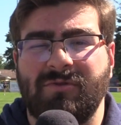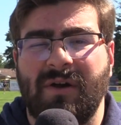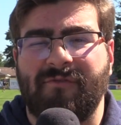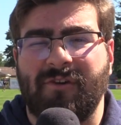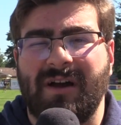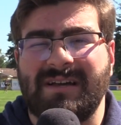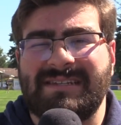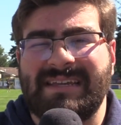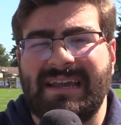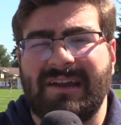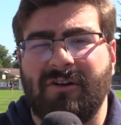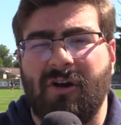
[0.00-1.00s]
do it for us
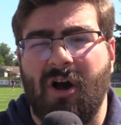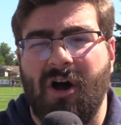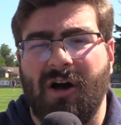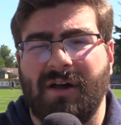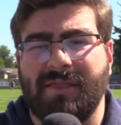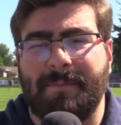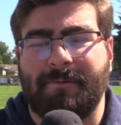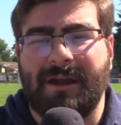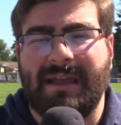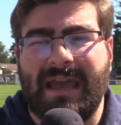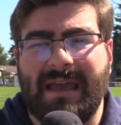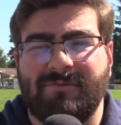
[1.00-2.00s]
here on the
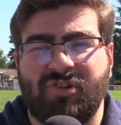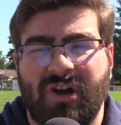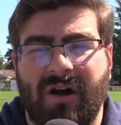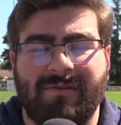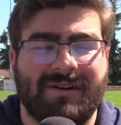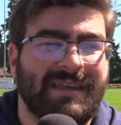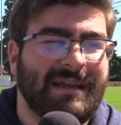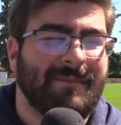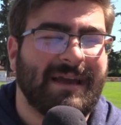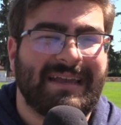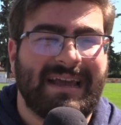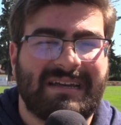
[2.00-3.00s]
pregame show. I want to thank
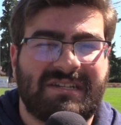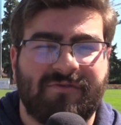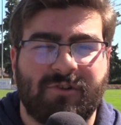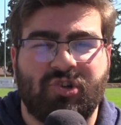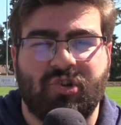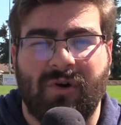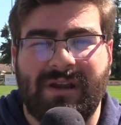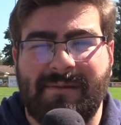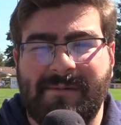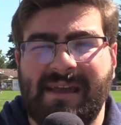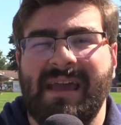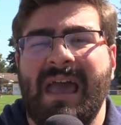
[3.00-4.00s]
my guests for
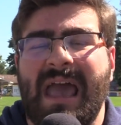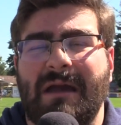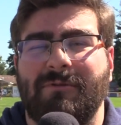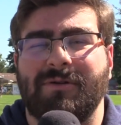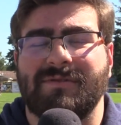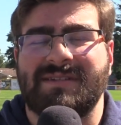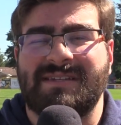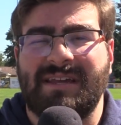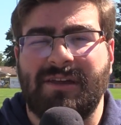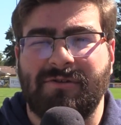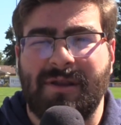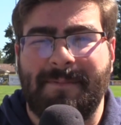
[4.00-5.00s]
joining me, and we will
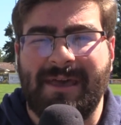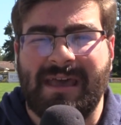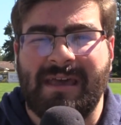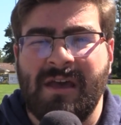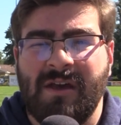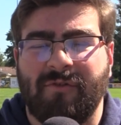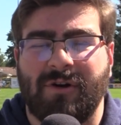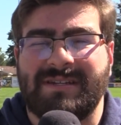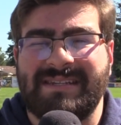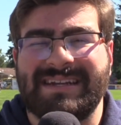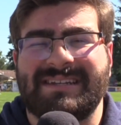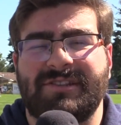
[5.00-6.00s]
see you in a bit for a
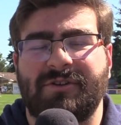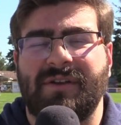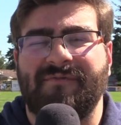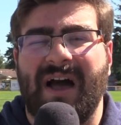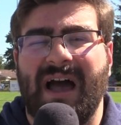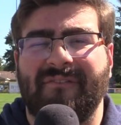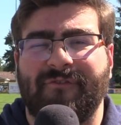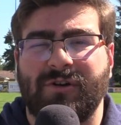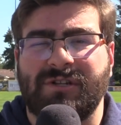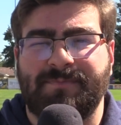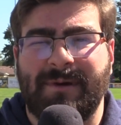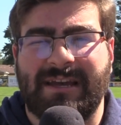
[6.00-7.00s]
6:35
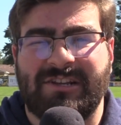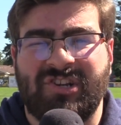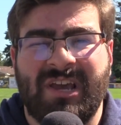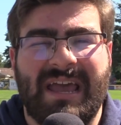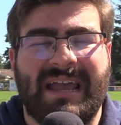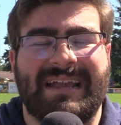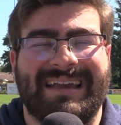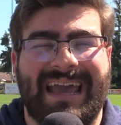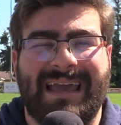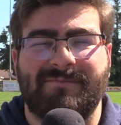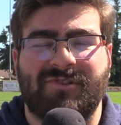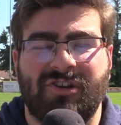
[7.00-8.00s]
first pitch in
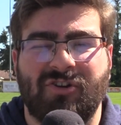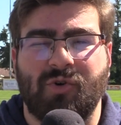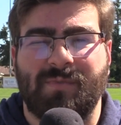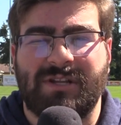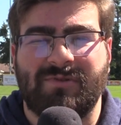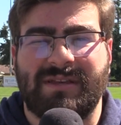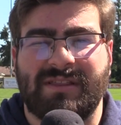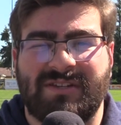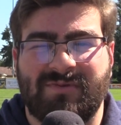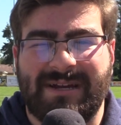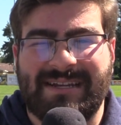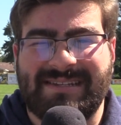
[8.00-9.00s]
Game Two between the
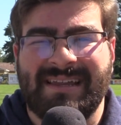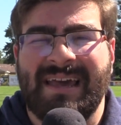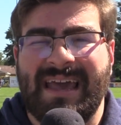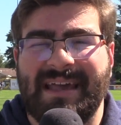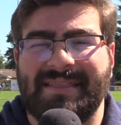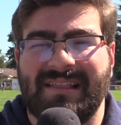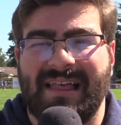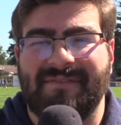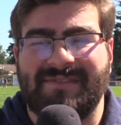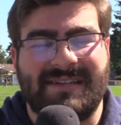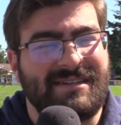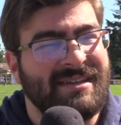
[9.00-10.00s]
Sweets and the
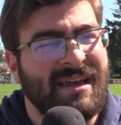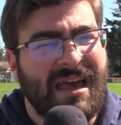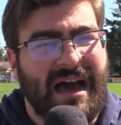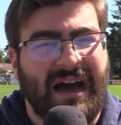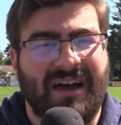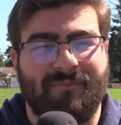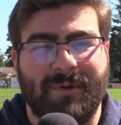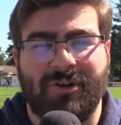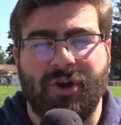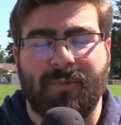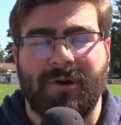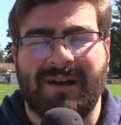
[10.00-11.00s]
Lefties. I've been
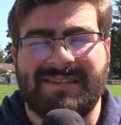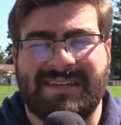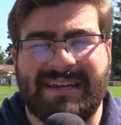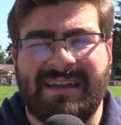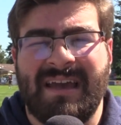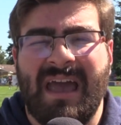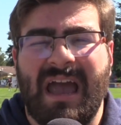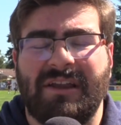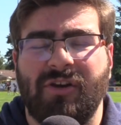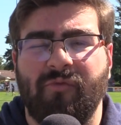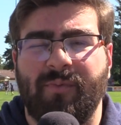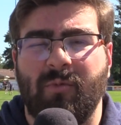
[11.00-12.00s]
Cooper Huskey,
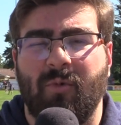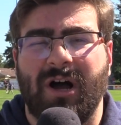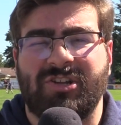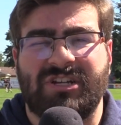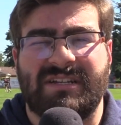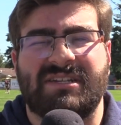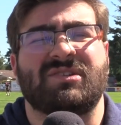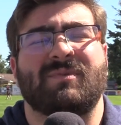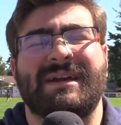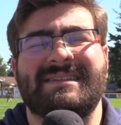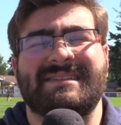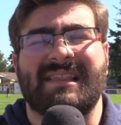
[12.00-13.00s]
and you've been watching
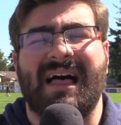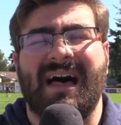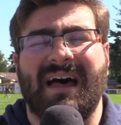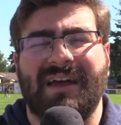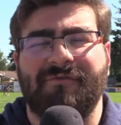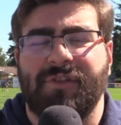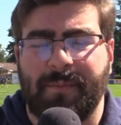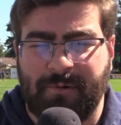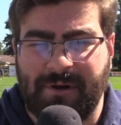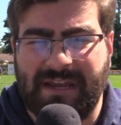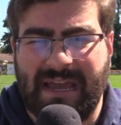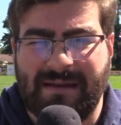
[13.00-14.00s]
Sweets Live, the
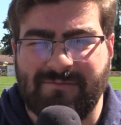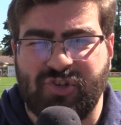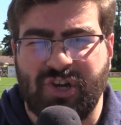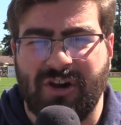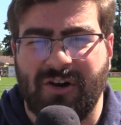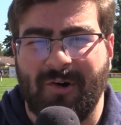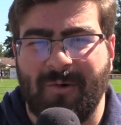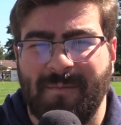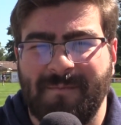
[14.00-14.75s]
pregame show.